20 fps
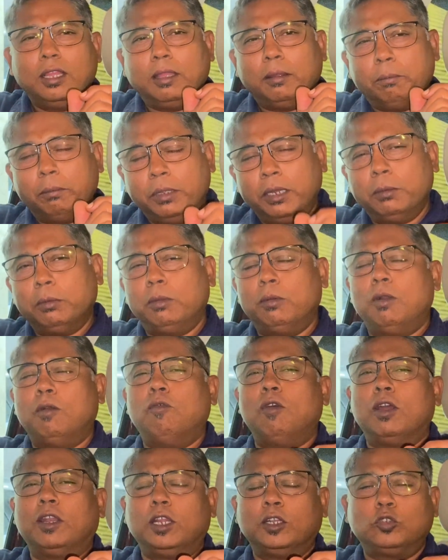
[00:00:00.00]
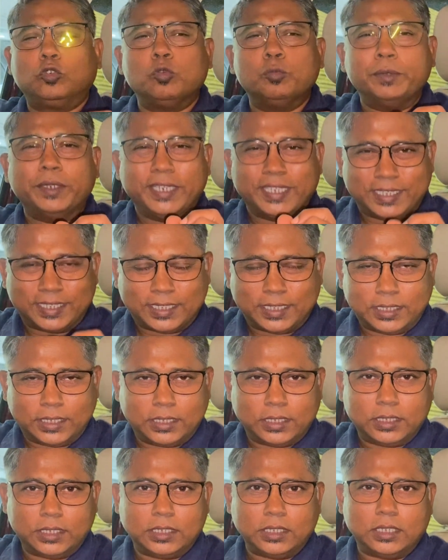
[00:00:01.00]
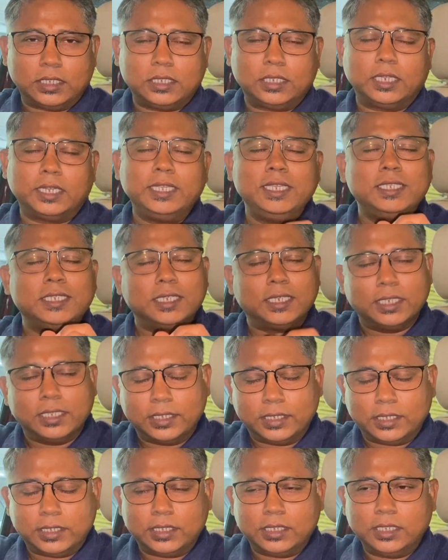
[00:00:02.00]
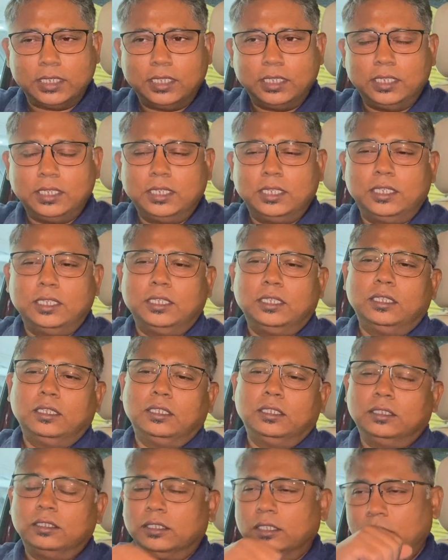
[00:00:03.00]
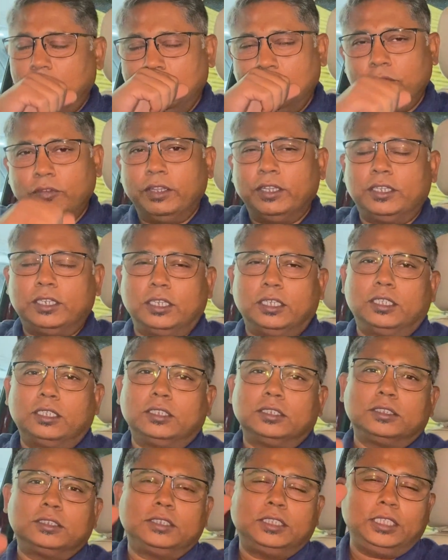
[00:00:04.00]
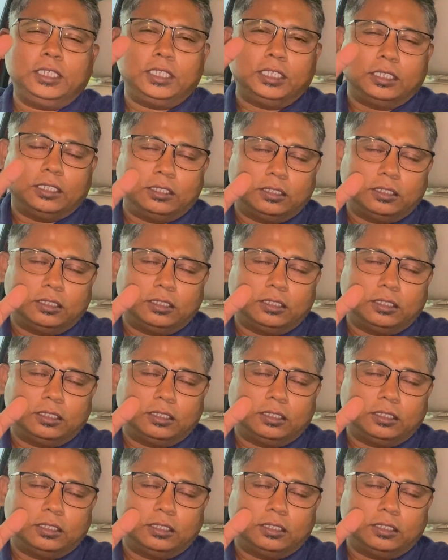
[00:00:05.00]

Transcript: minimum of 1 or 2 minutes. The reason is, in winter, the